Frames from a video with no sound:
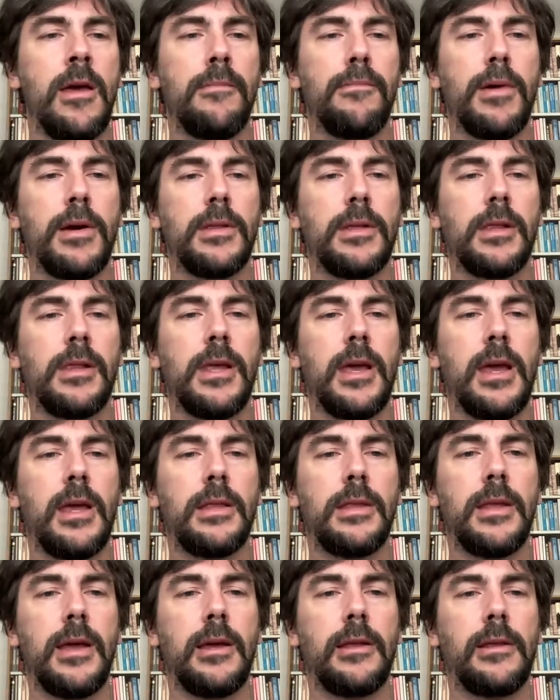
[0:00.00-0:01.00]
by the
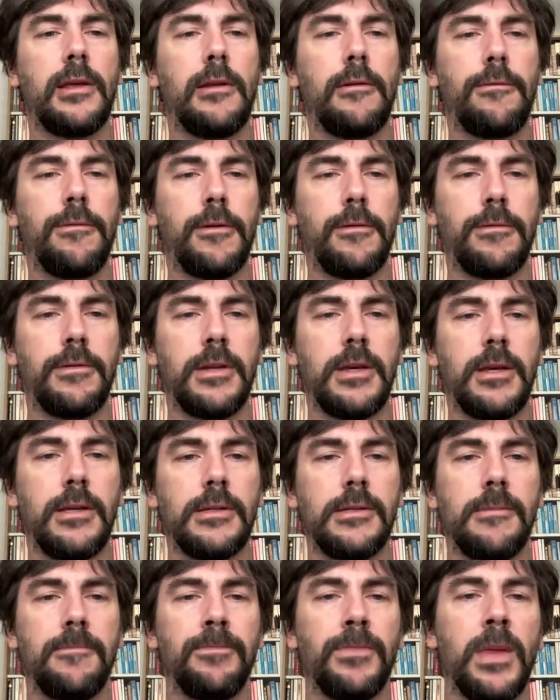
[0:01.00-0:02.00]
late
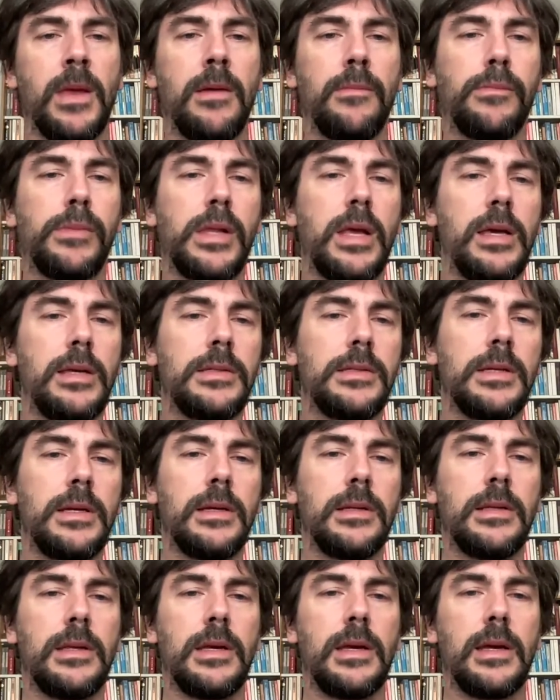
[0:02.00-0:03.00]
1950s,
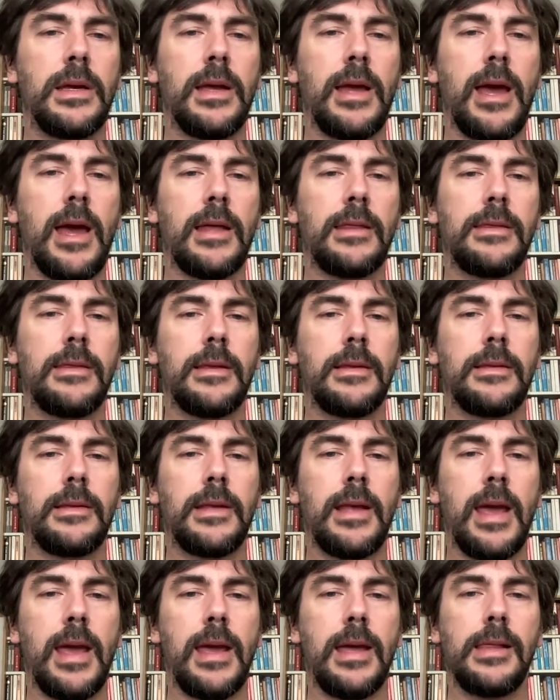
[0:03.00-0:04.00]
placing Dick at the
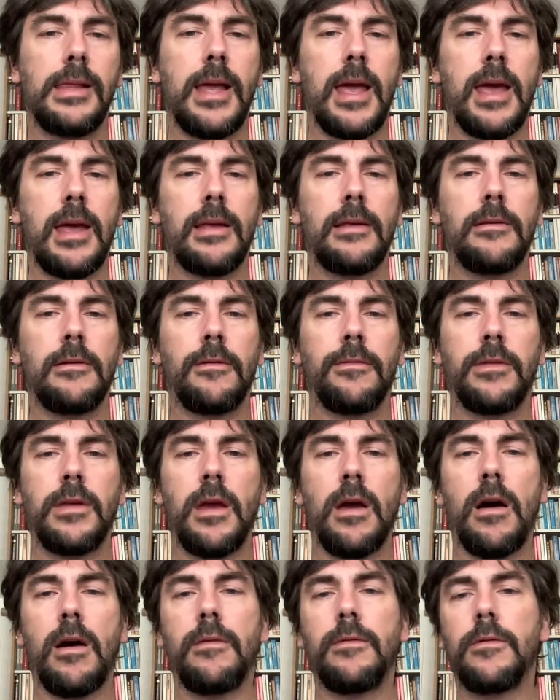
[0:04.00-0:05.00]
tail end of
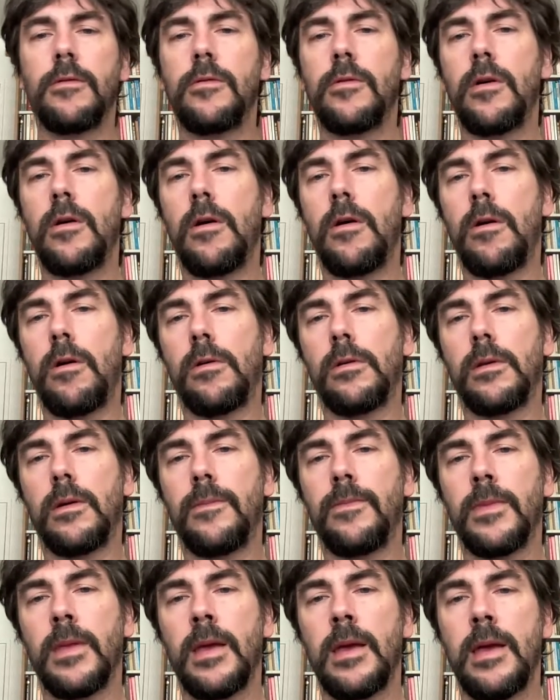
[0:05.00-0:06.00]
the avant garde,
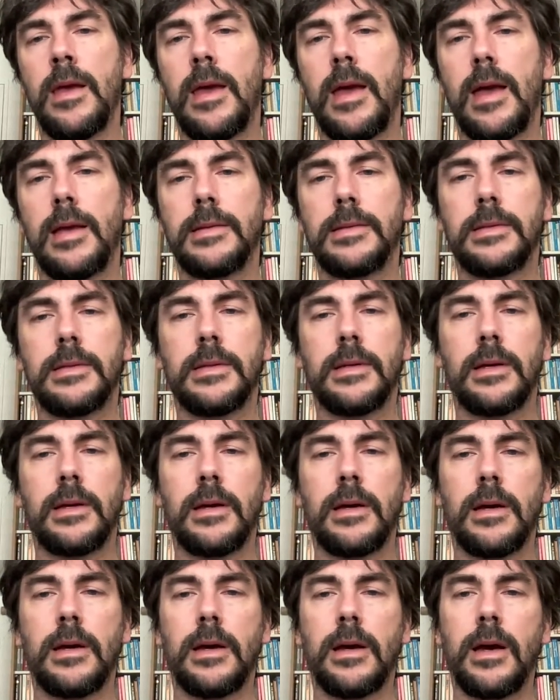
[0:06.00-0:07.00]
as
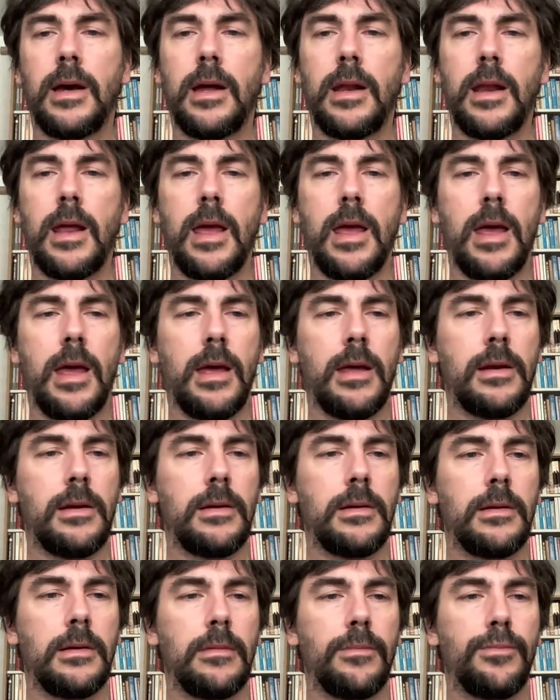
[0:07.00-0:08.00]
Carrère
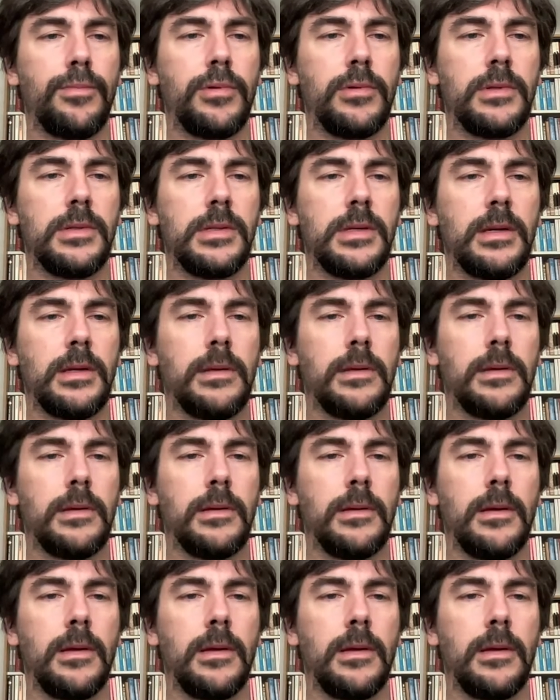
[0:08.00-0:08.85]
puts it.